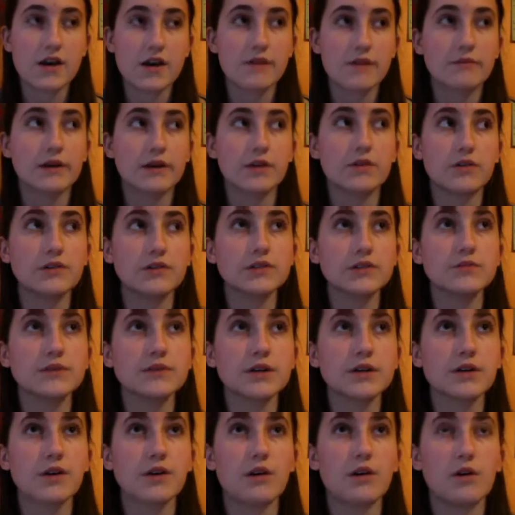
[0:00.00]
my
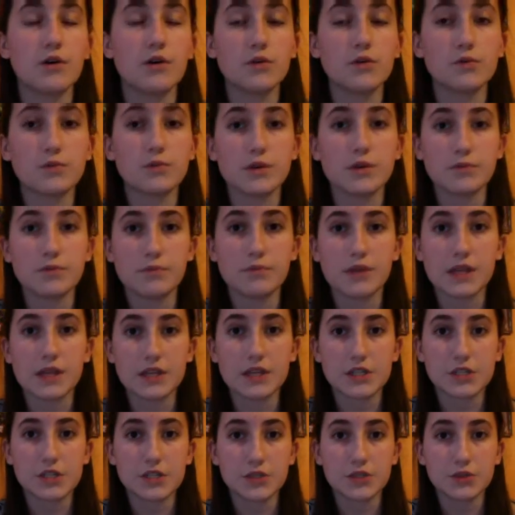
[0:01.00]
ultimate goal would be
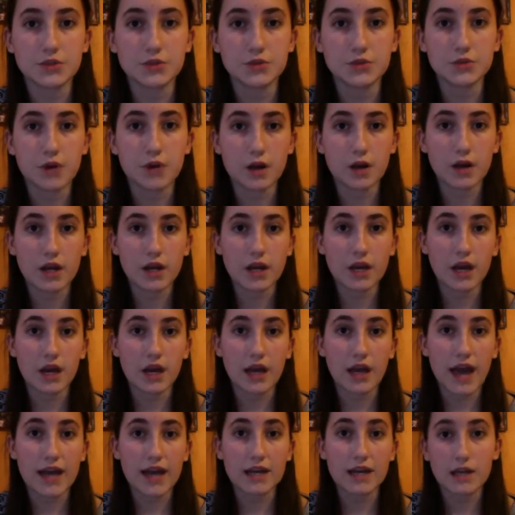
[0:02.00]
to work
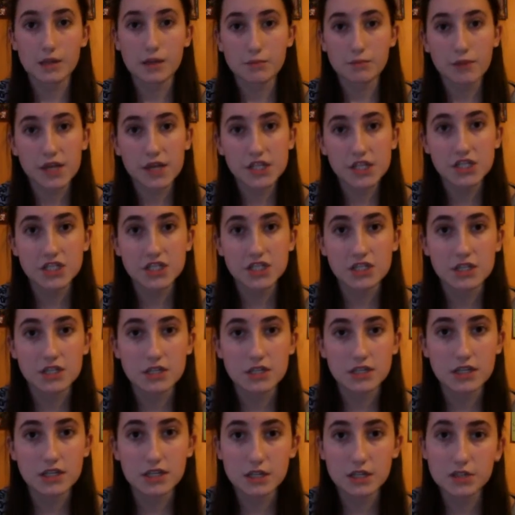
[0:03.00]
at an inpatient
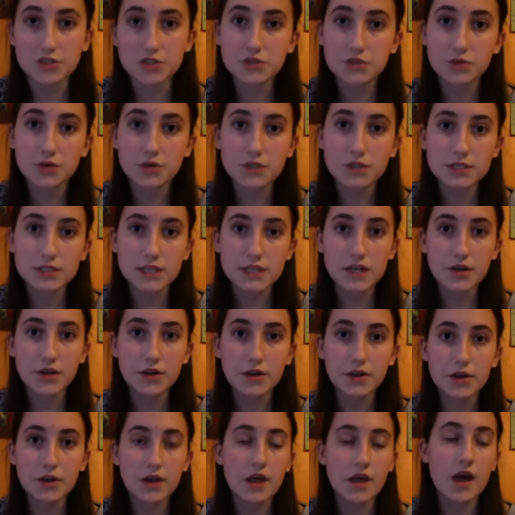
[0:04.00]
eating disorder center
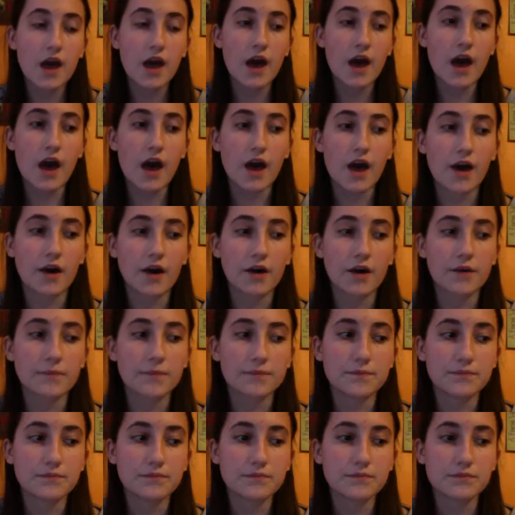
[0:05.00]

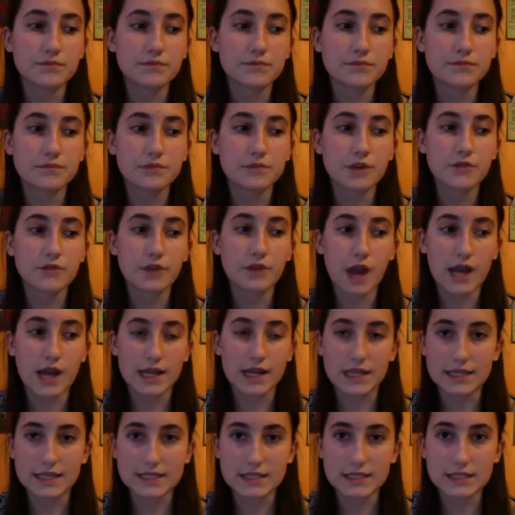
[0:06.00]
for
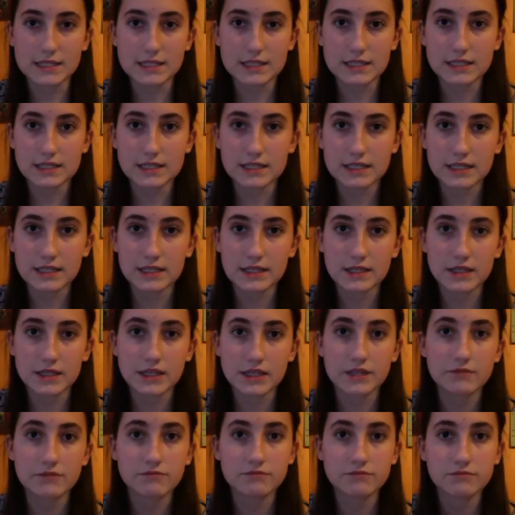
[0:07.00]
adolescents
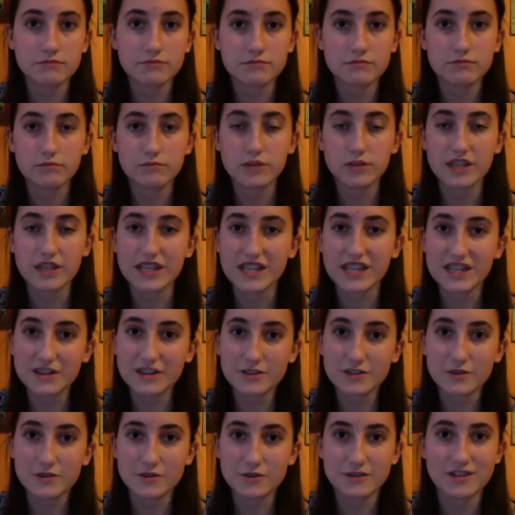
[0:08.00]
with eating
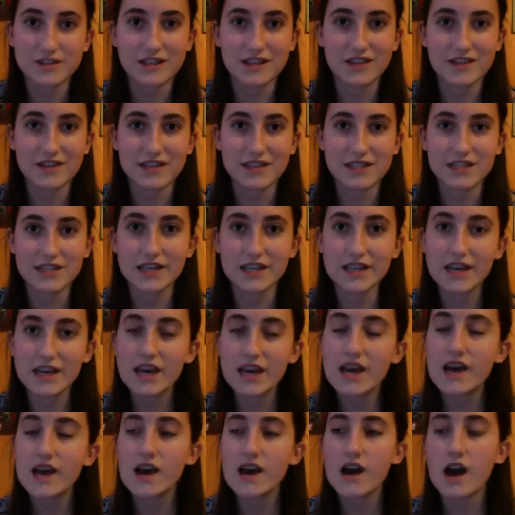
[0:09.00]
disorders, obviously.
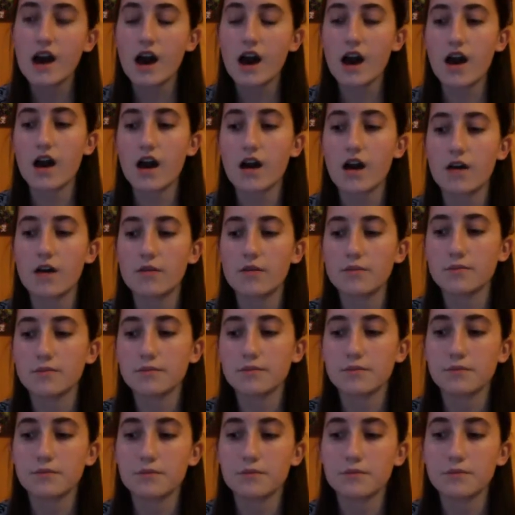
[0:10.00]

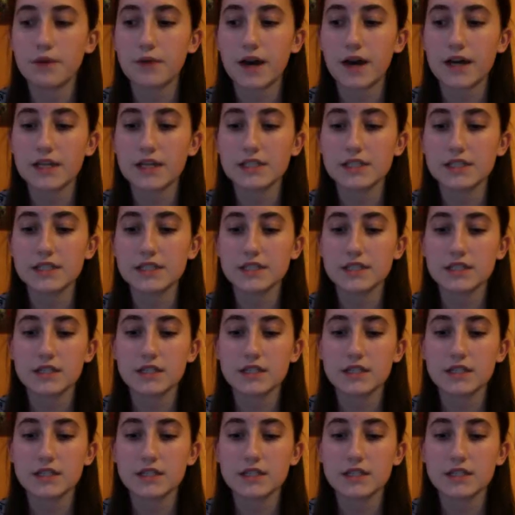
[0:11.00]
But